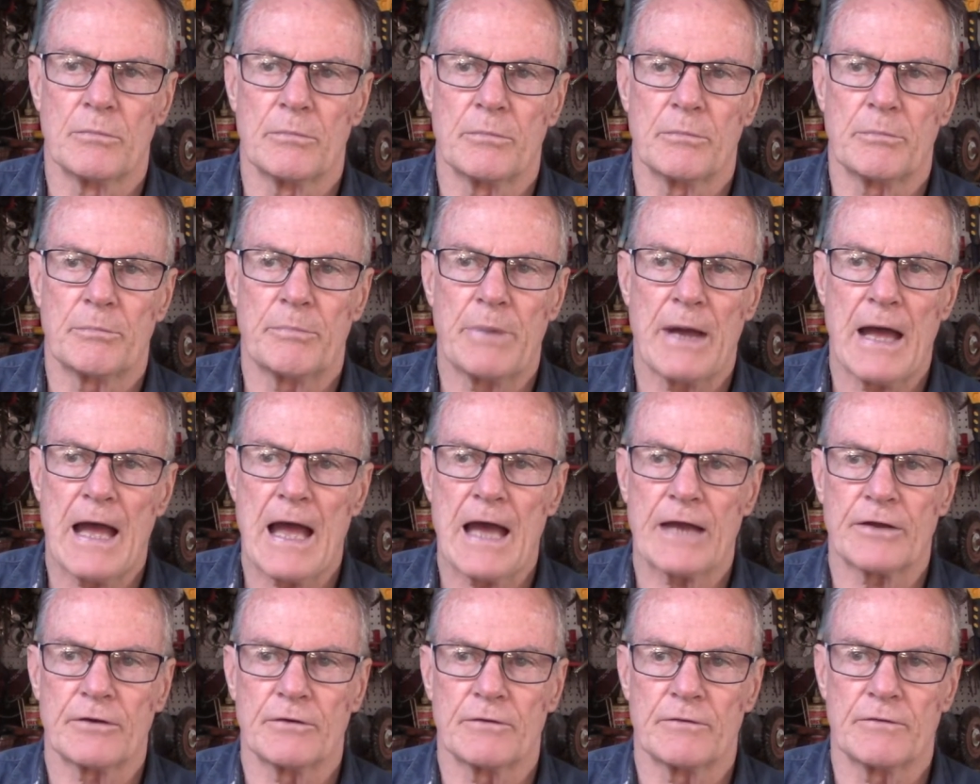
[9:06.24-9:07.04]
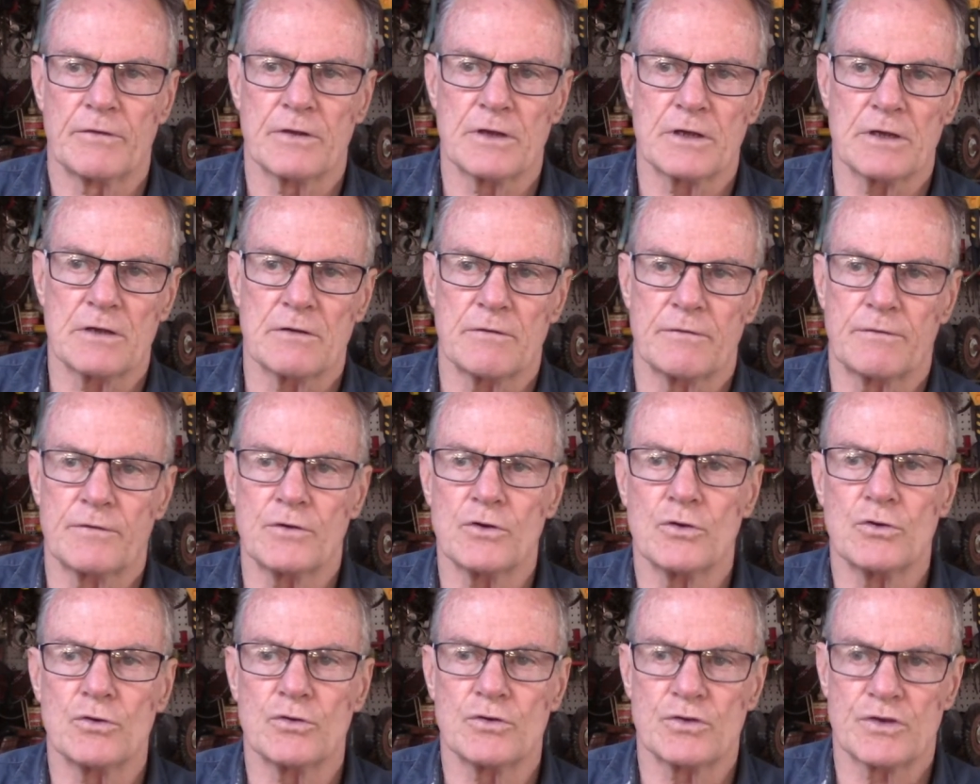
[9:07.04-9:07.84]
part of the
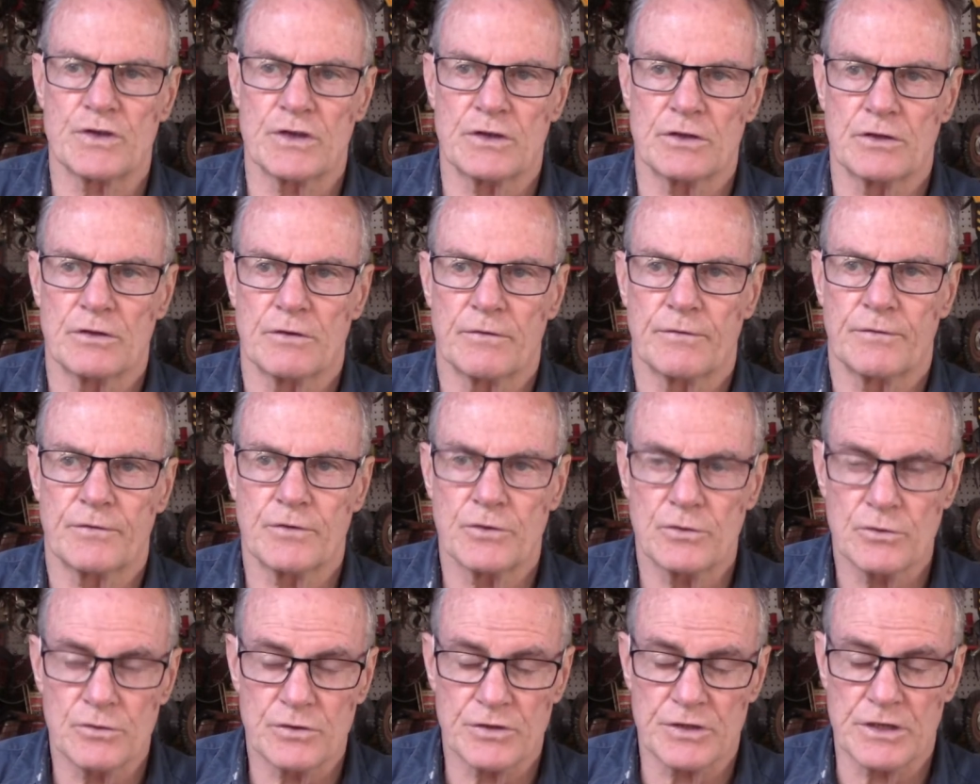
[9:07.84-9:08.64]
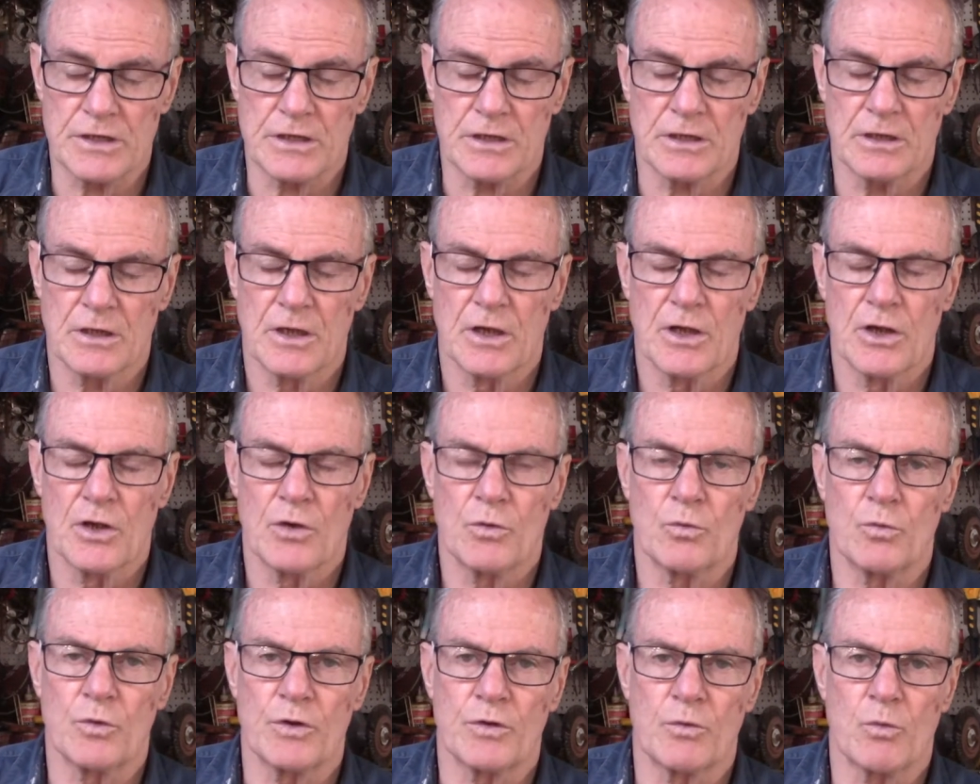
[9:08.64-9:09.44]
fusing
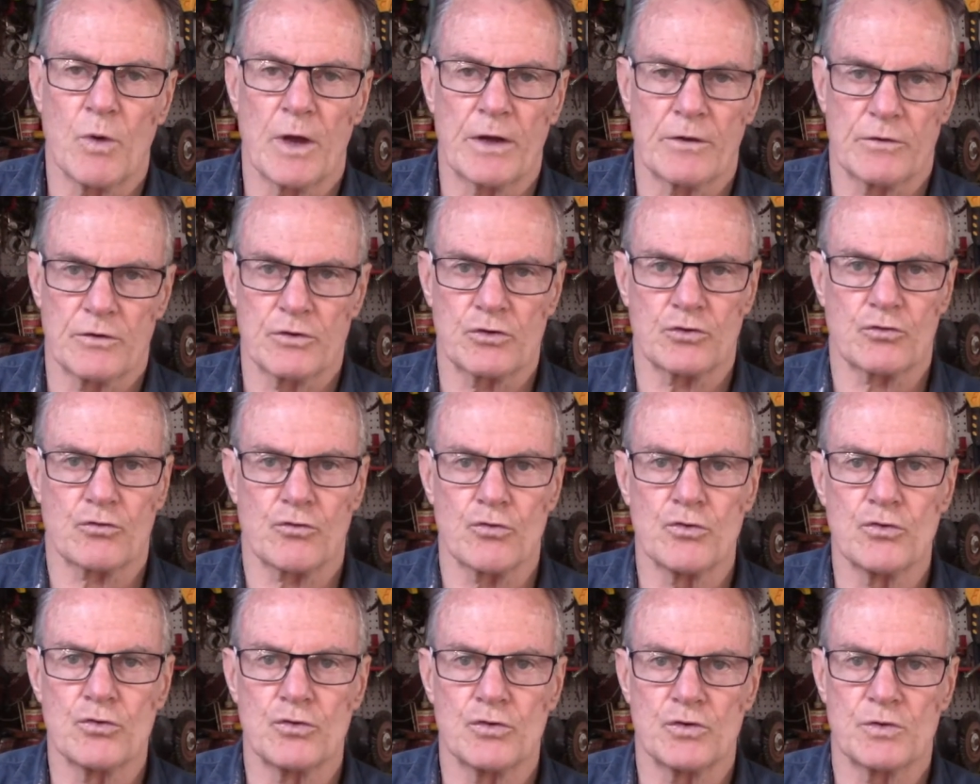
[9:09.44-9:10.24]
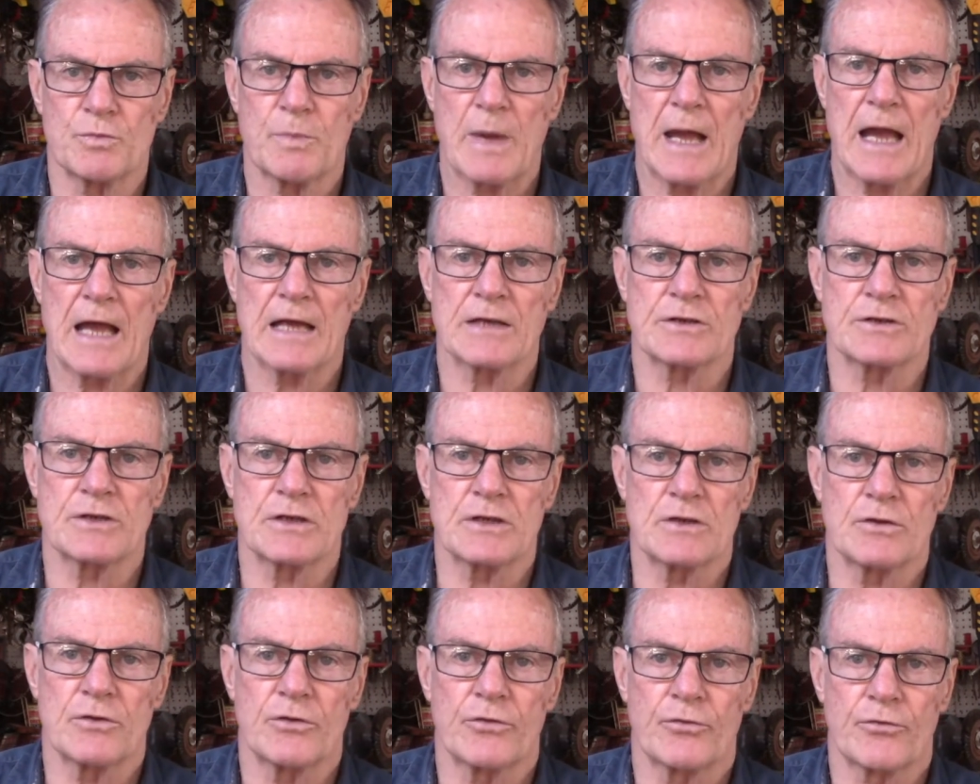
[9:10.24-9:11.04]
with one of the screws
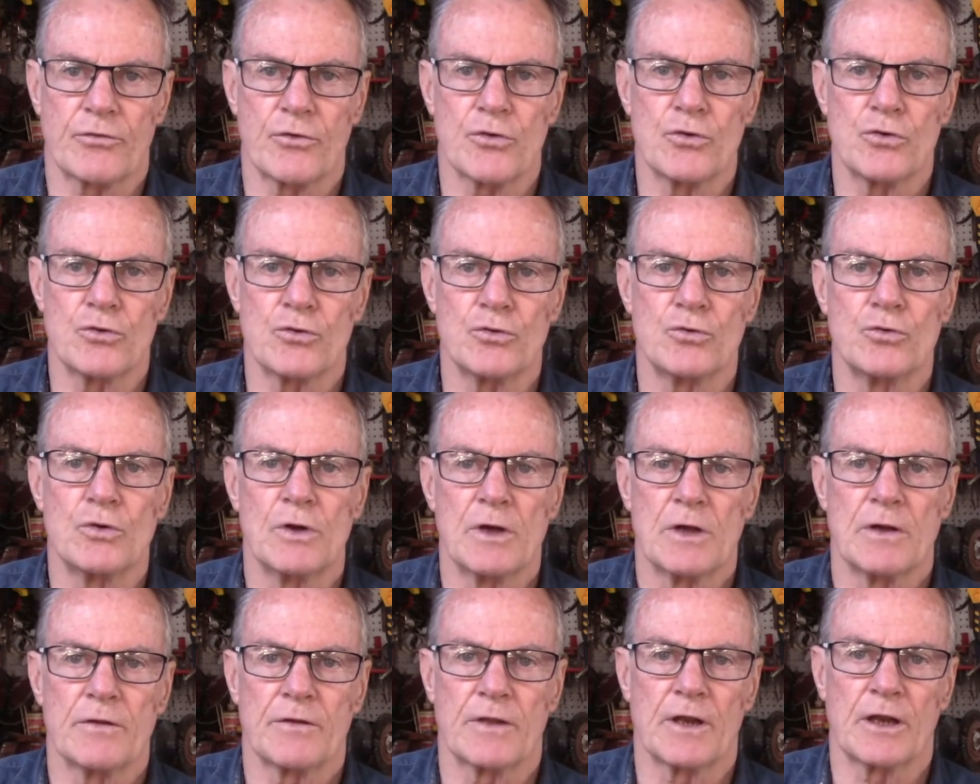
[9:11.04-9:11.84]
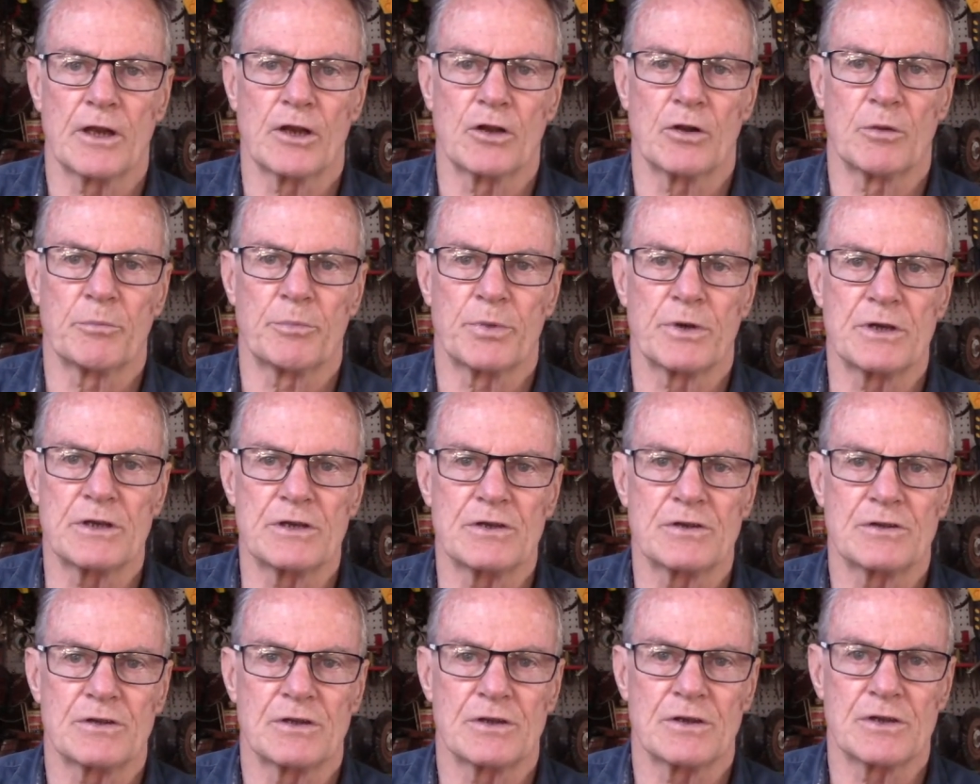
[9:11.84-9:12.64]
passing through the little
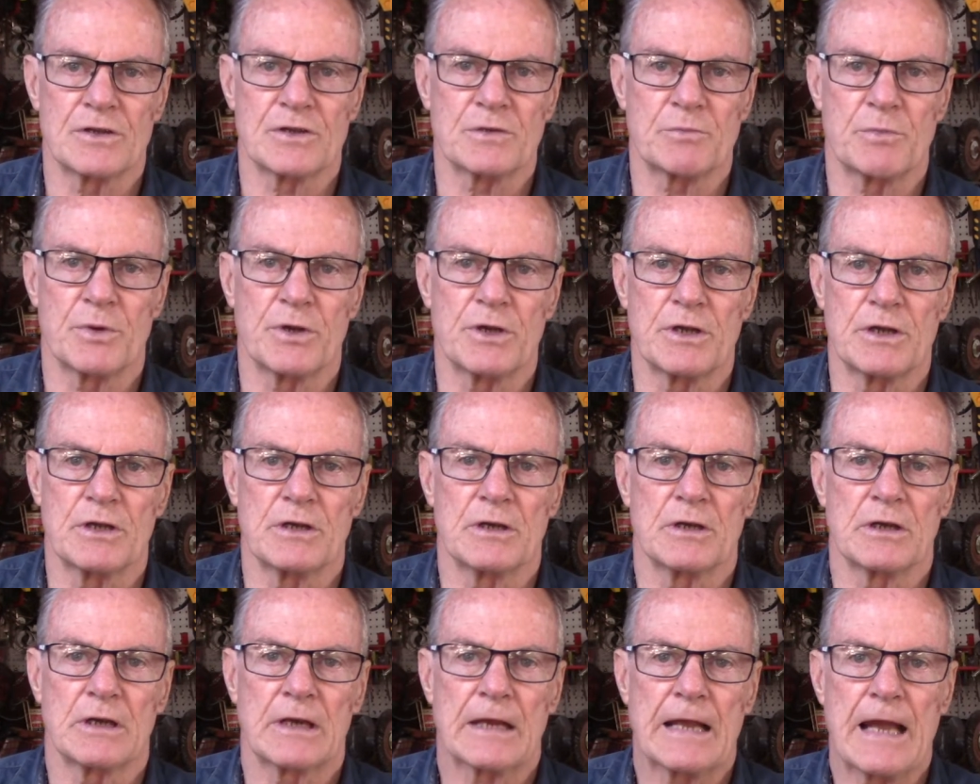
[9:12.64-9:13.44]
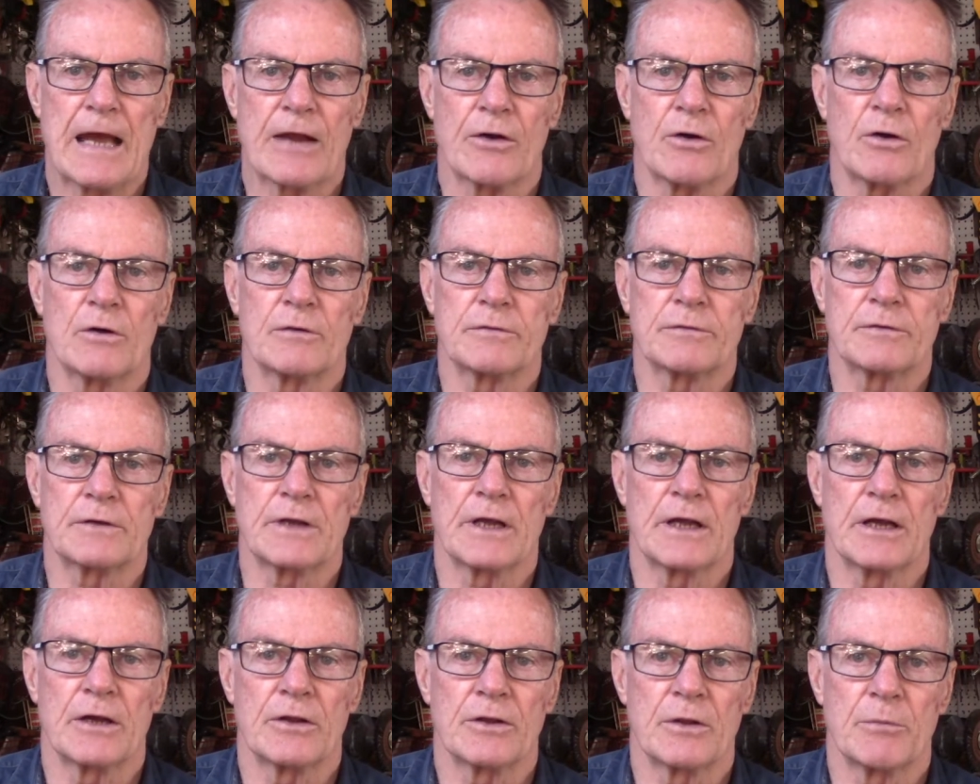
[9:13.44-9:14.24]
piece that has been cut off
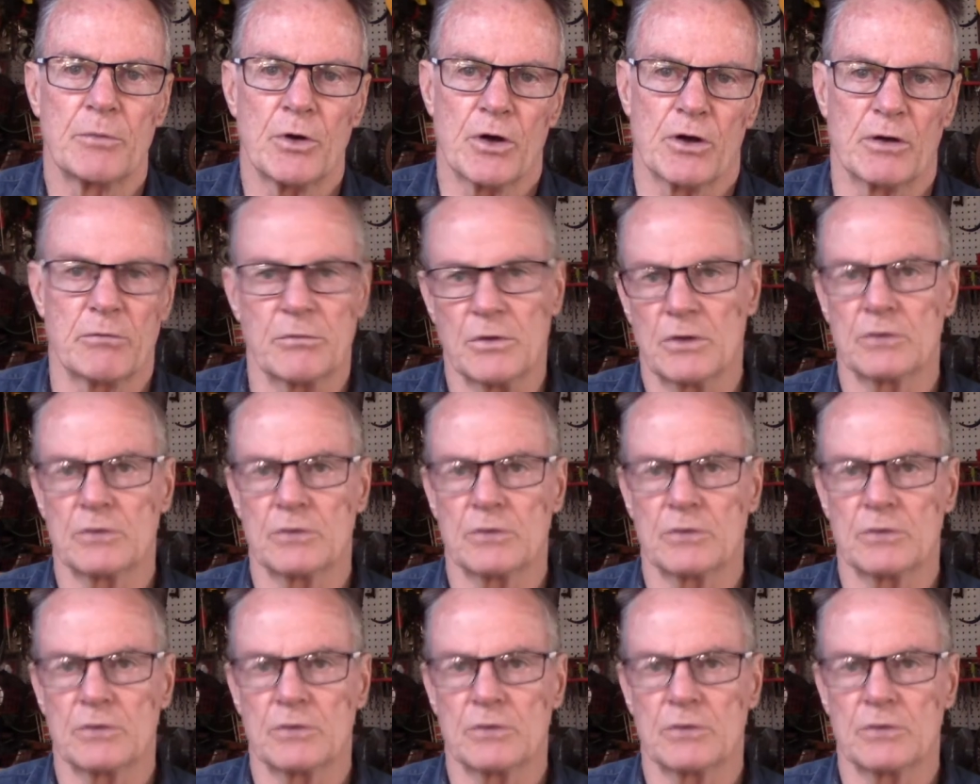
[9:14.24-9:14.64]
down the bottom.